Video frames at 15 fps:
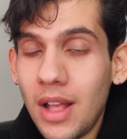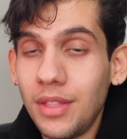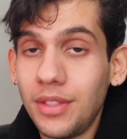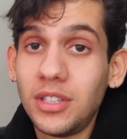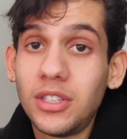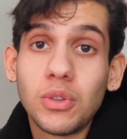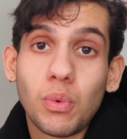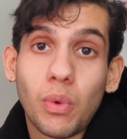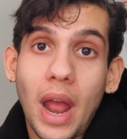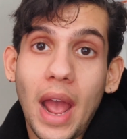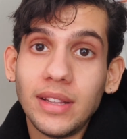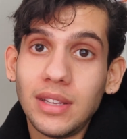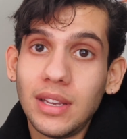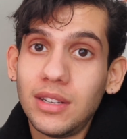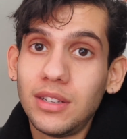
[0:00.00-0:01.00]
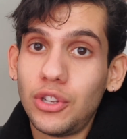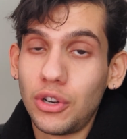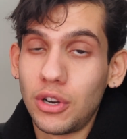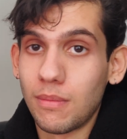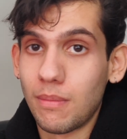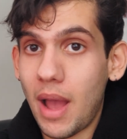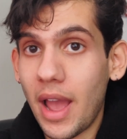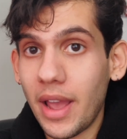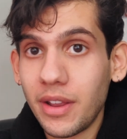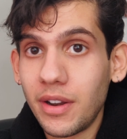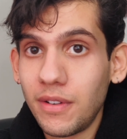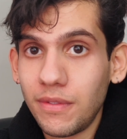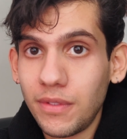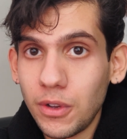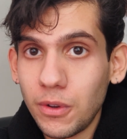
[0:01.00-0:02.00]
This is what I did during my
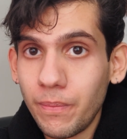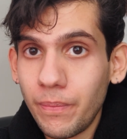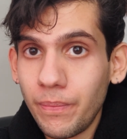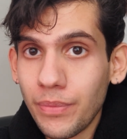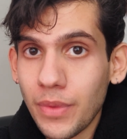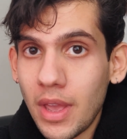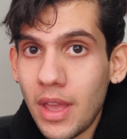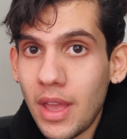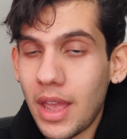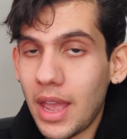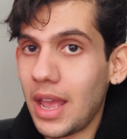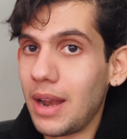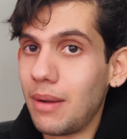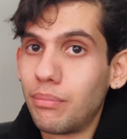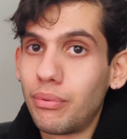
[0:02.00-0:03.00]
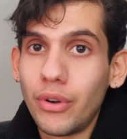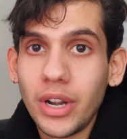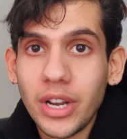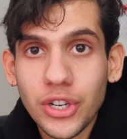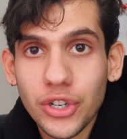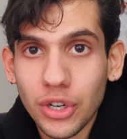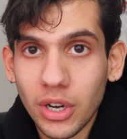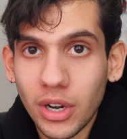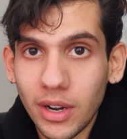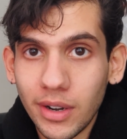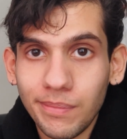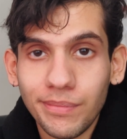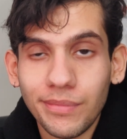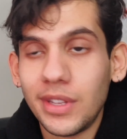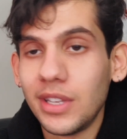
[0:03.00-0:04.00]
interview, and I'm pretty
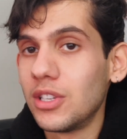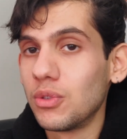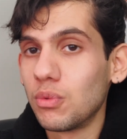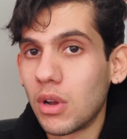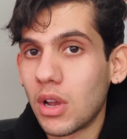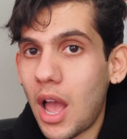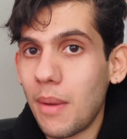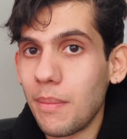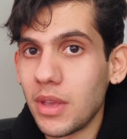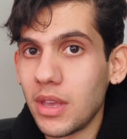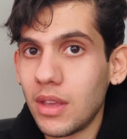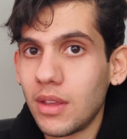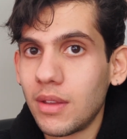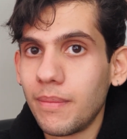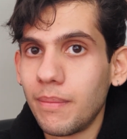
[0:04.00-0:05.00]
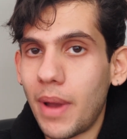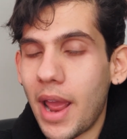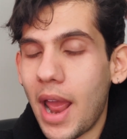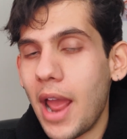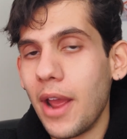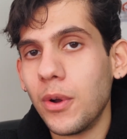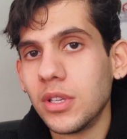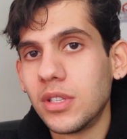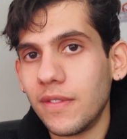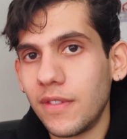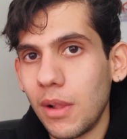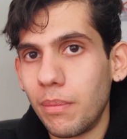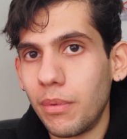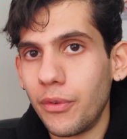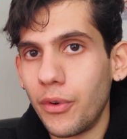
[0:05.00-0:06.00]
sure this is what got me my iOS
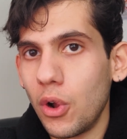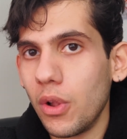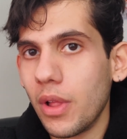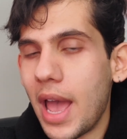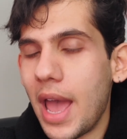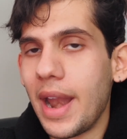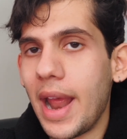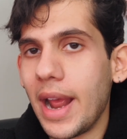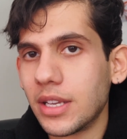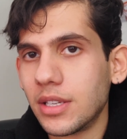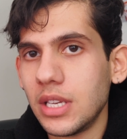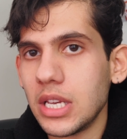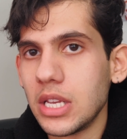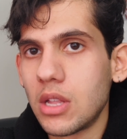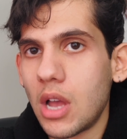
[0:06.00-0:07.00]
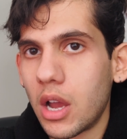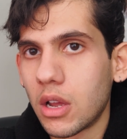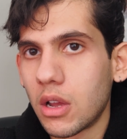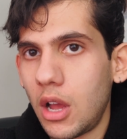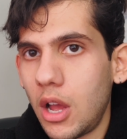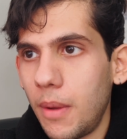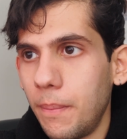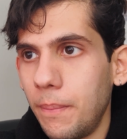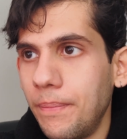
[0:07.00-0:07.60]
developer role at xe.com.